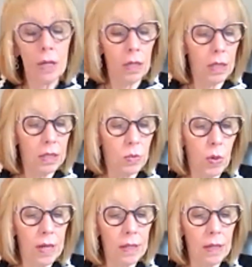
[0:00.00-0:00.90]
is
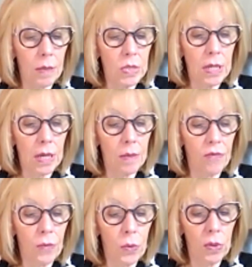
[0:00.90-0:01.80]
when it comes time
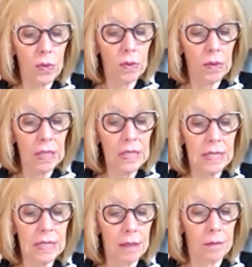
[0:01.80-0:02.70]
for the
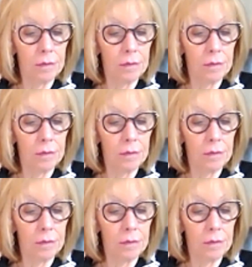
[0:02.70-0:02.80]
listing.